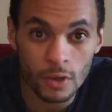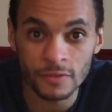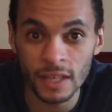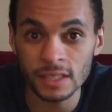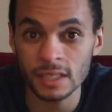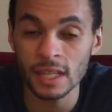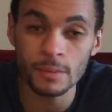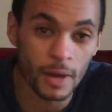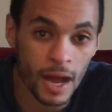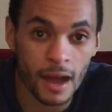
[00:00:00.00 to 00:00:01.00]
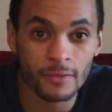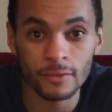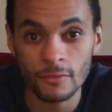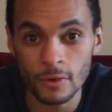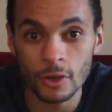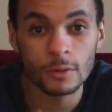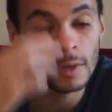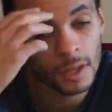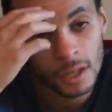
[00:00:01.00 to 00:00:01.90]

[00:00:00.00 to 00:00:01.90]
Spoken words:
Off yesterday by Hoffa and Verb,